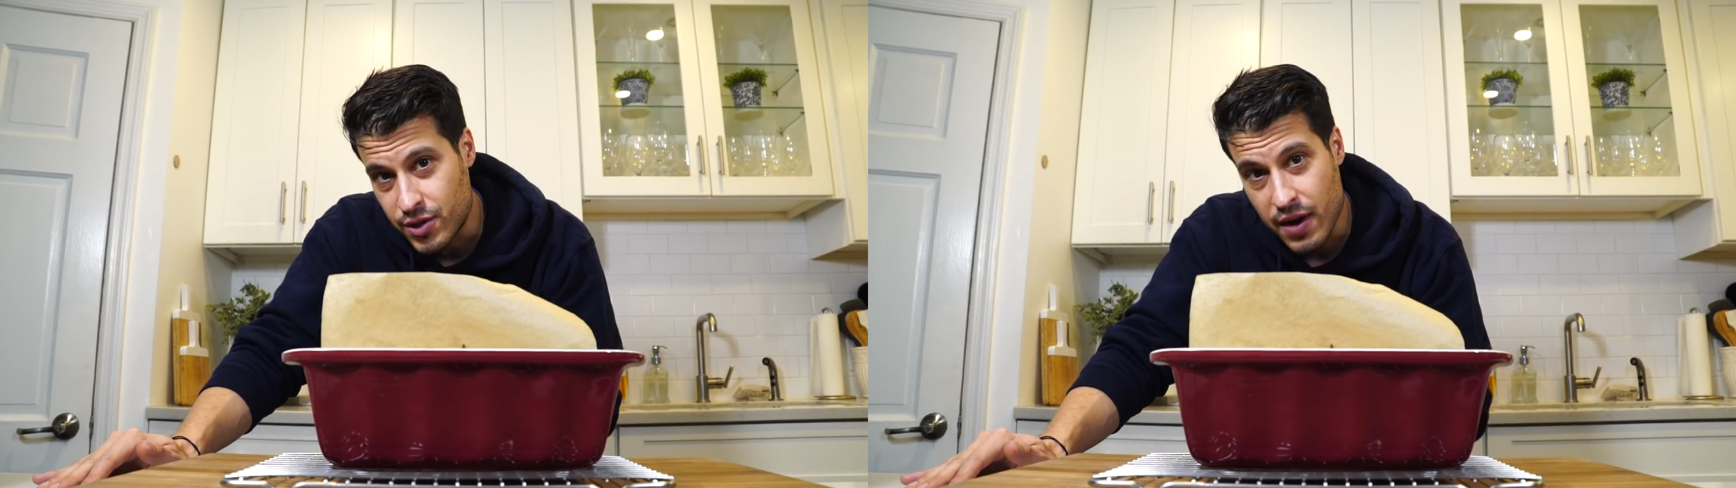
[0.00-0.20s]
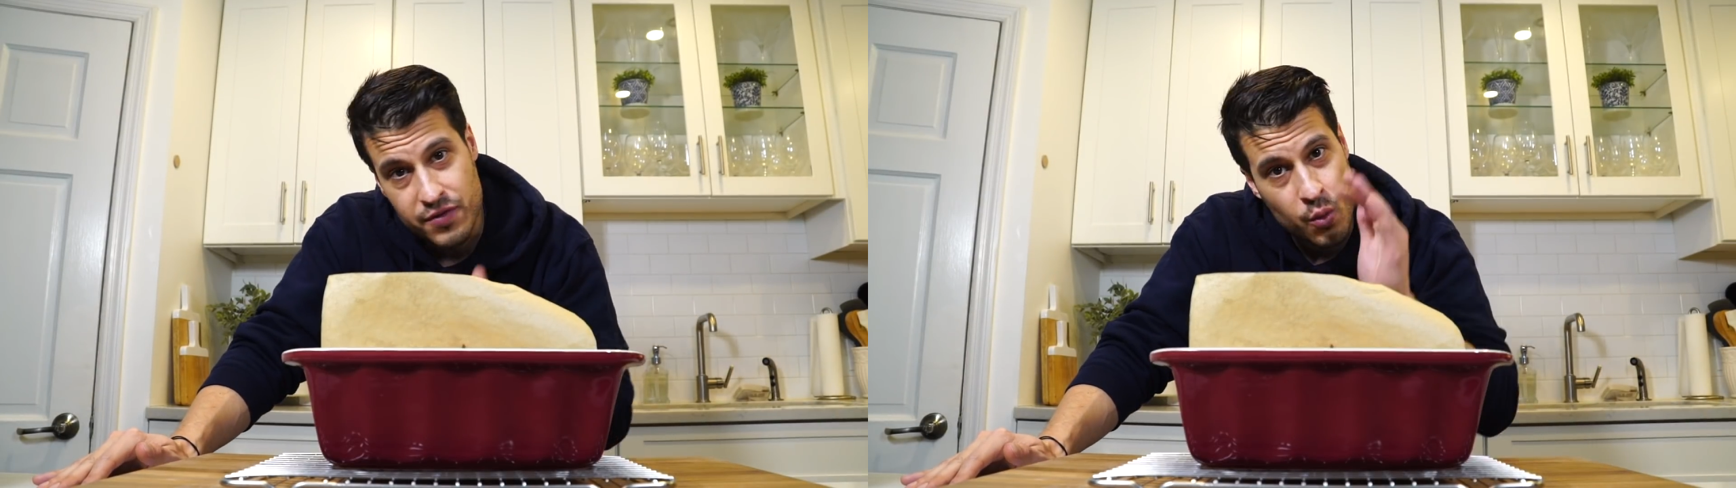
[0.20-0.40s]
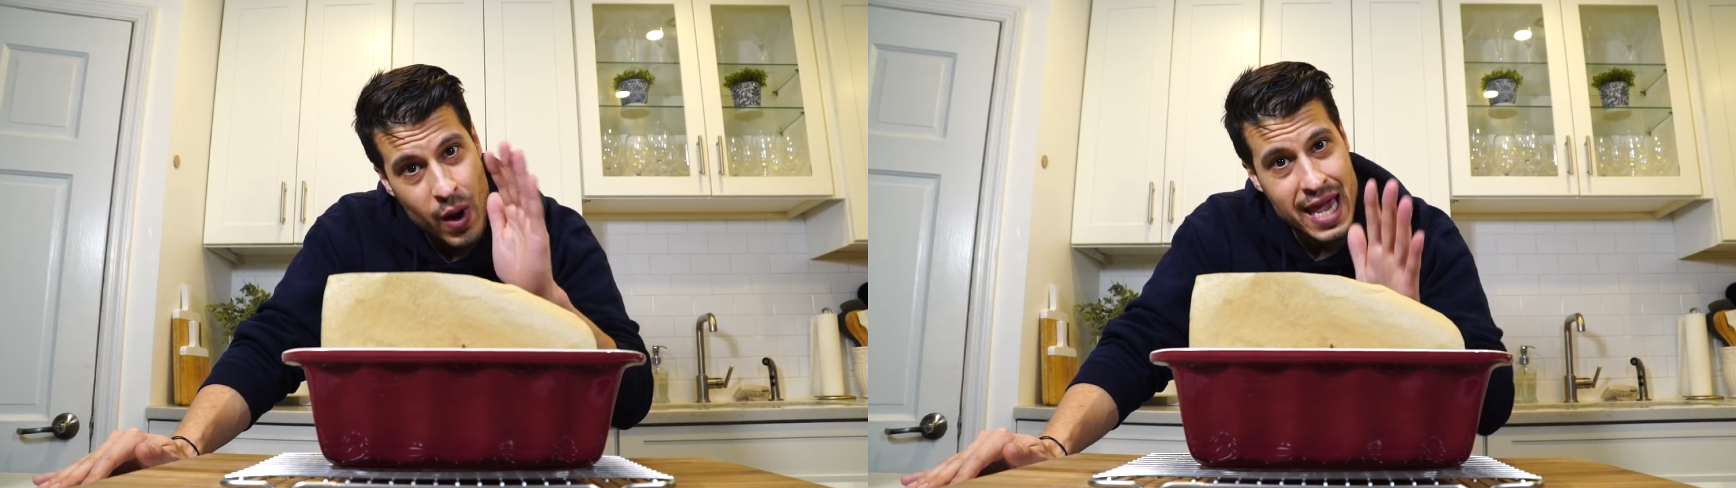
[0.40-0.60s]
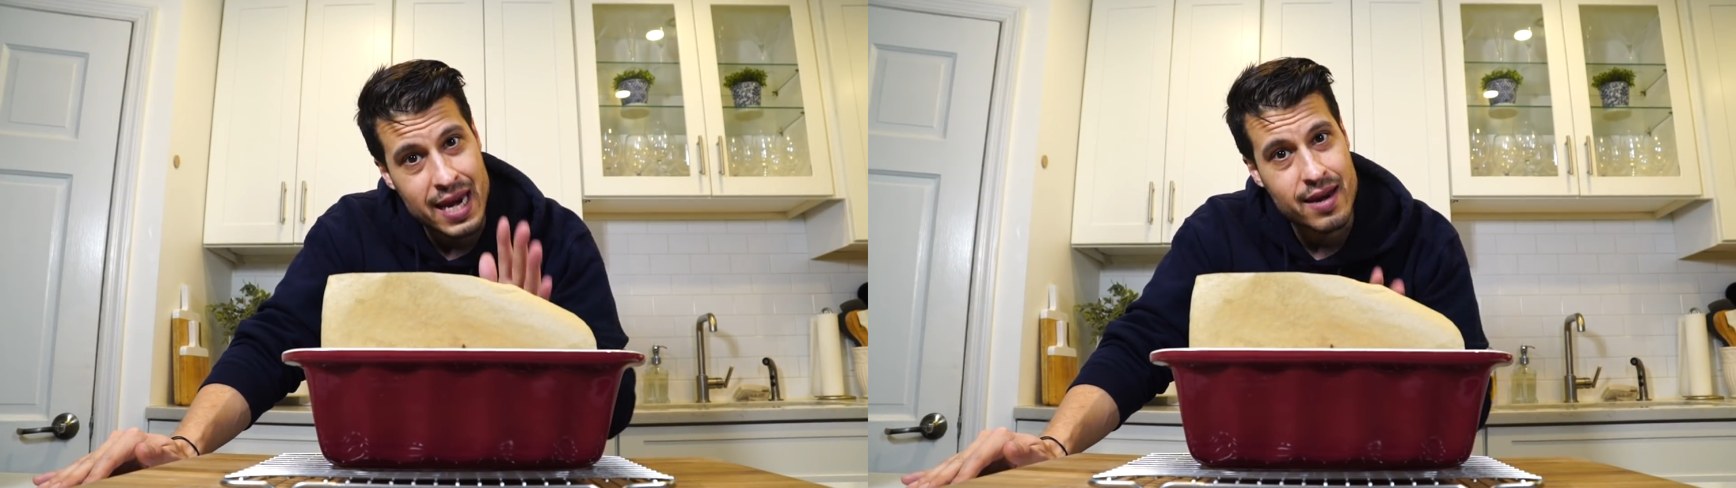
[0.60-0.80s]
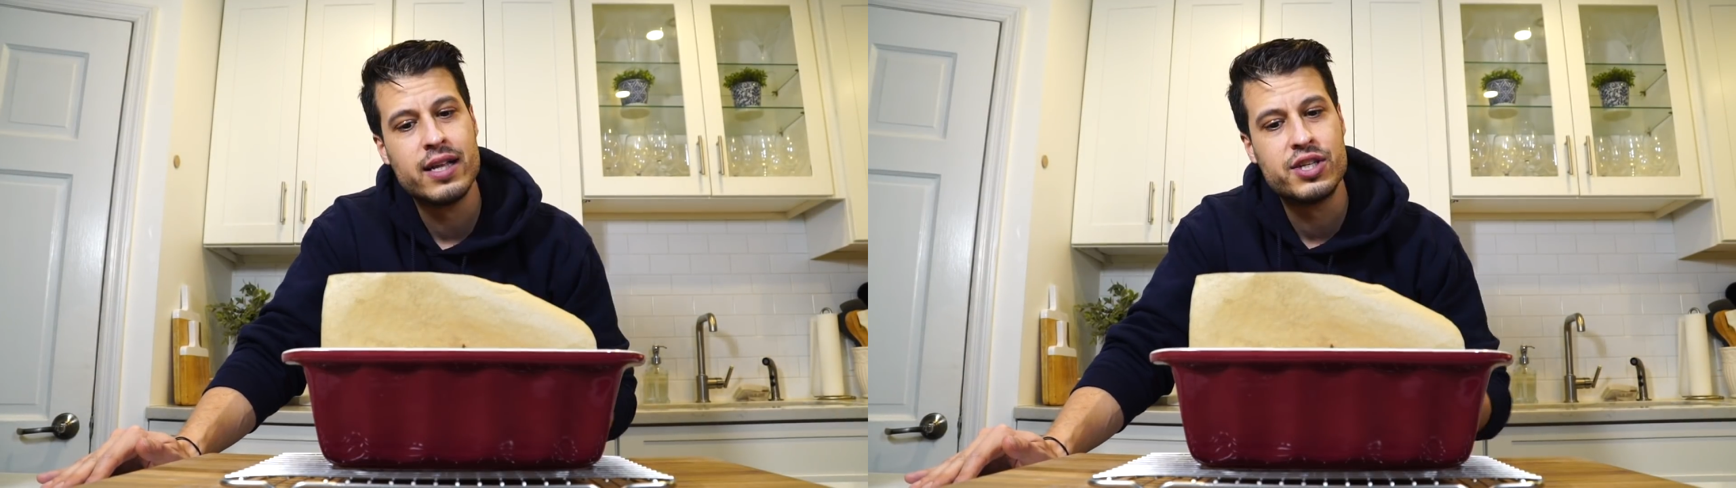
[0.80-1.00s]
You have to
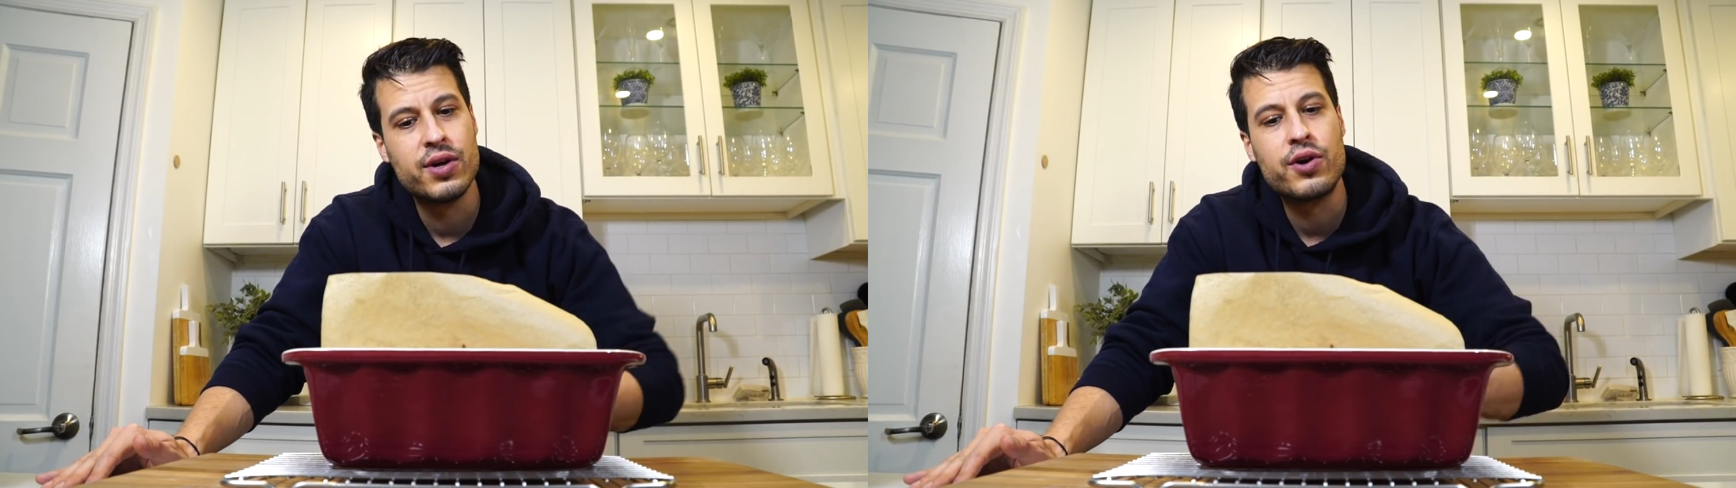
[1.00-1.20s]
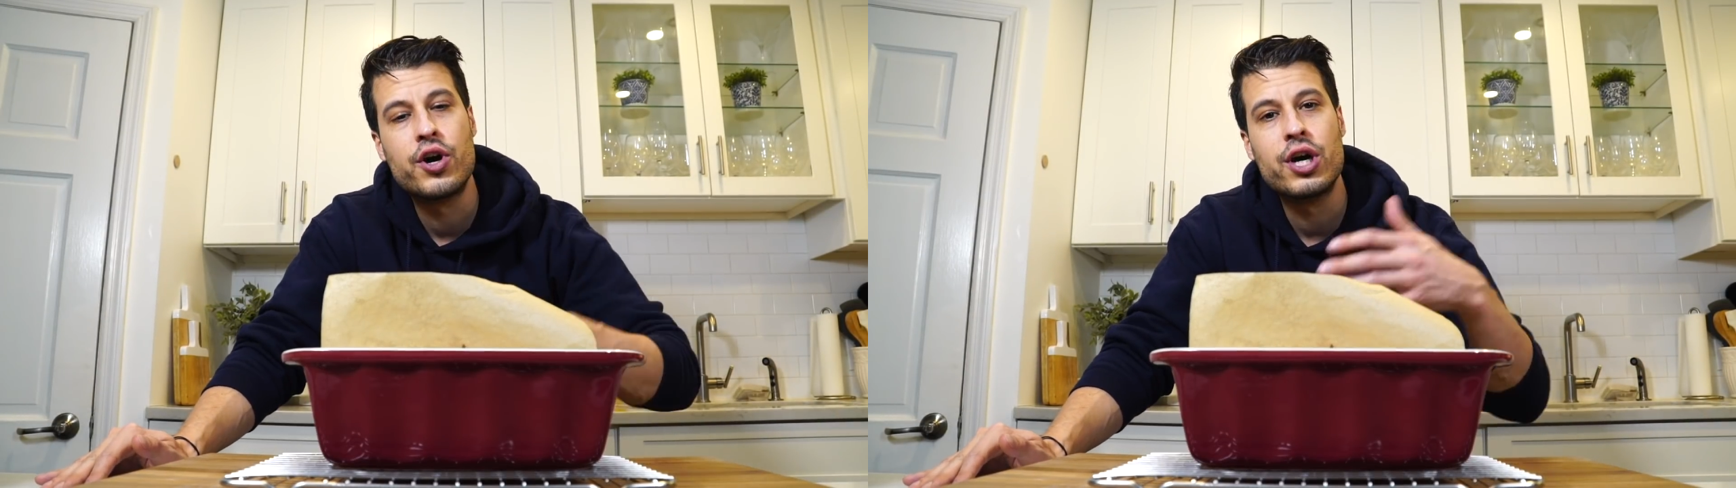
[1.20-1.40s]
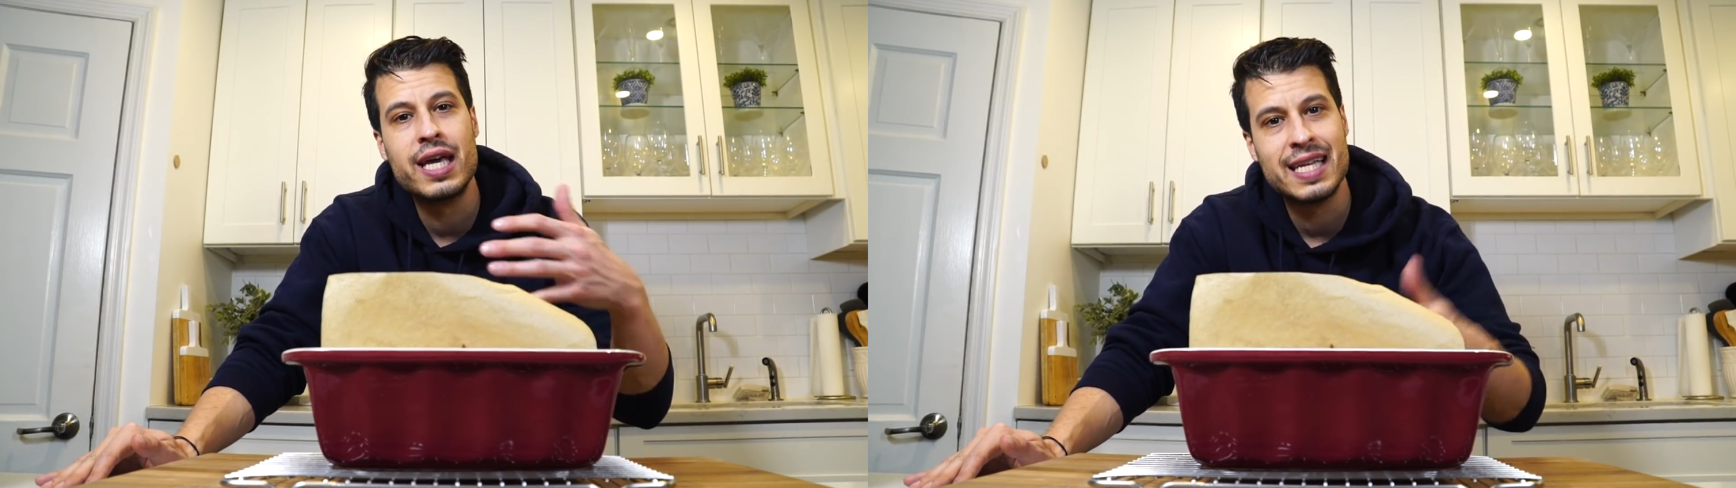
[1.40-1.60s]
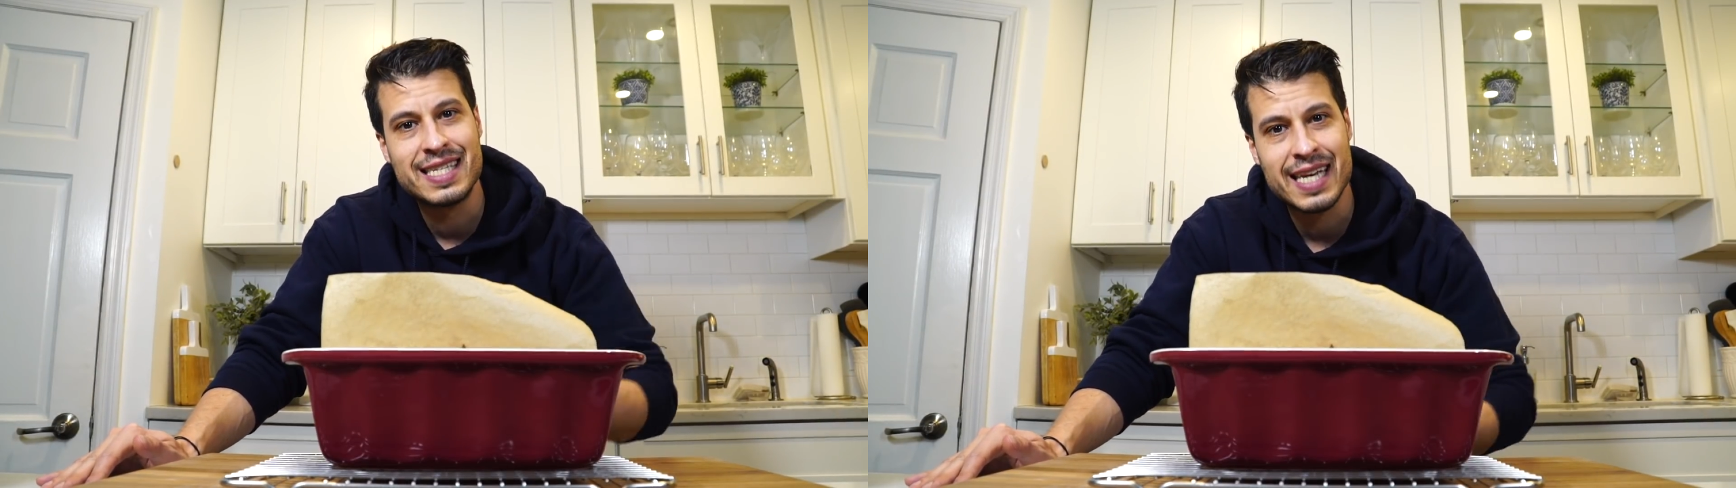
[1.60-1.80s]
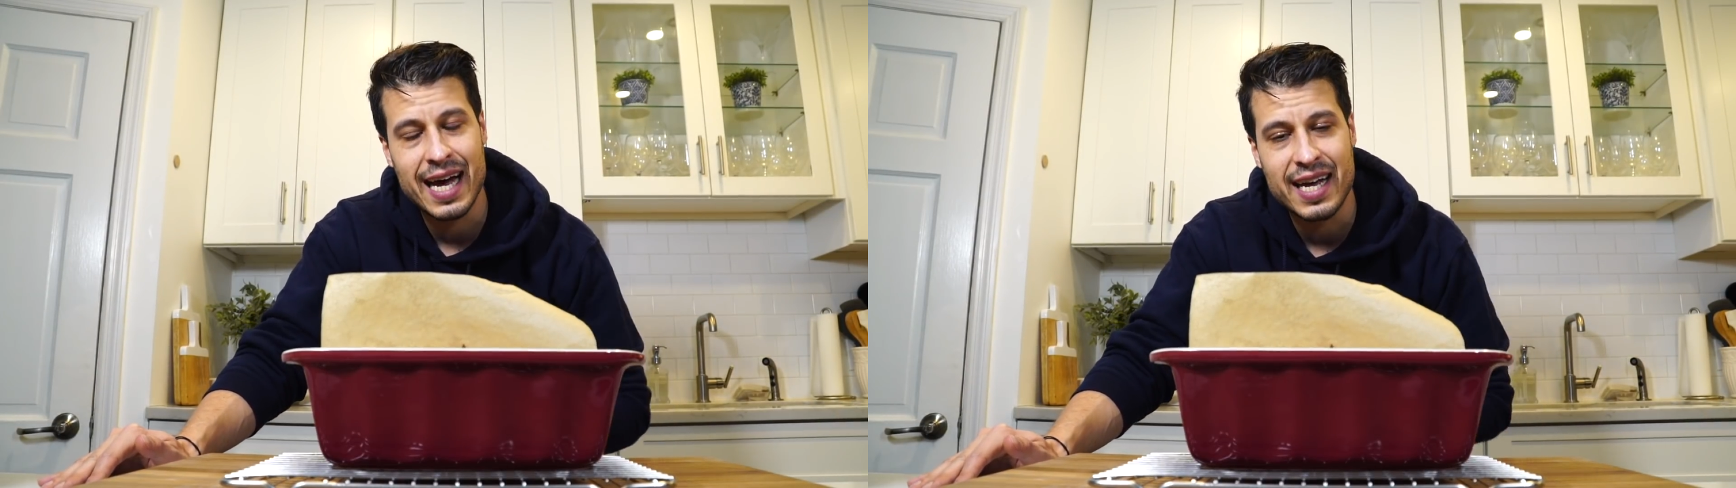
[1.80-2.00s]
wait, it's still cooking
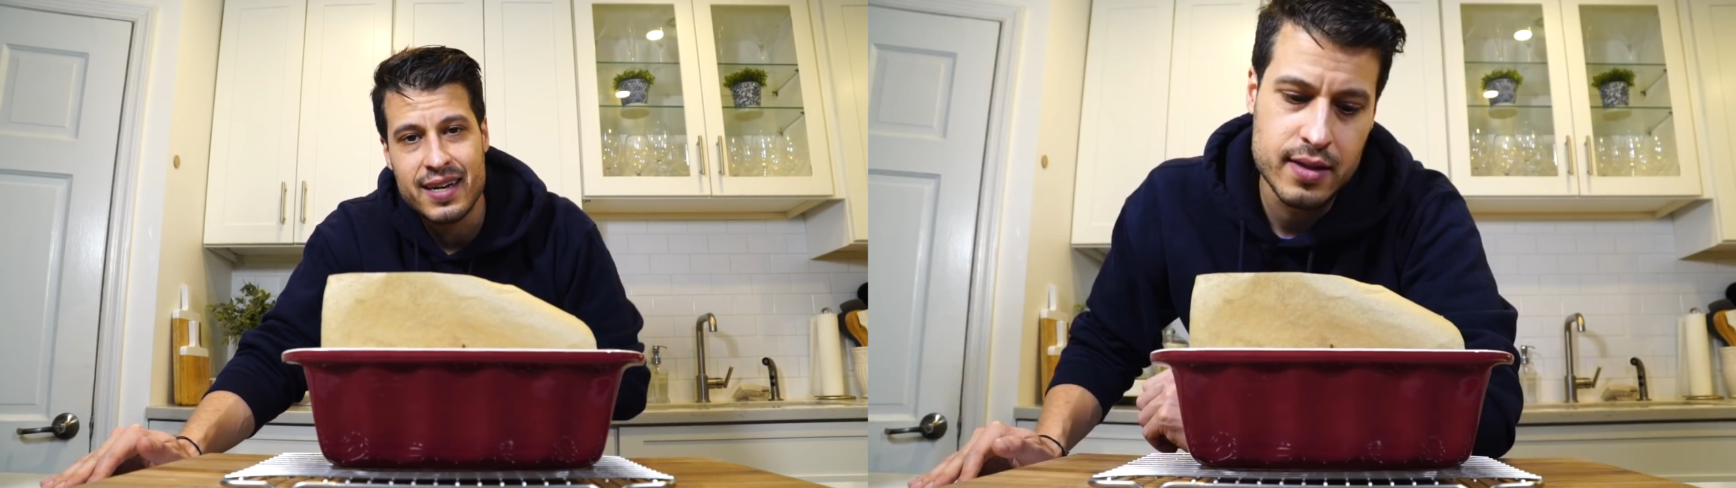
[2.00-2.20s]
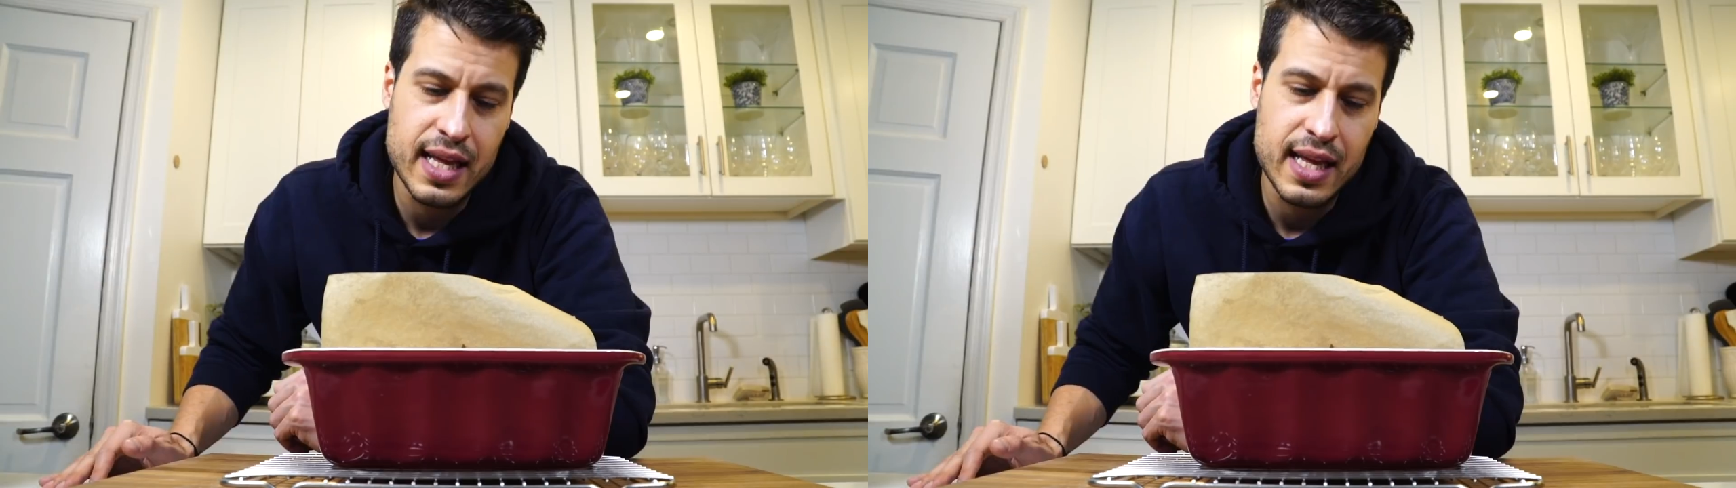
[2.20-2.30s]
inside.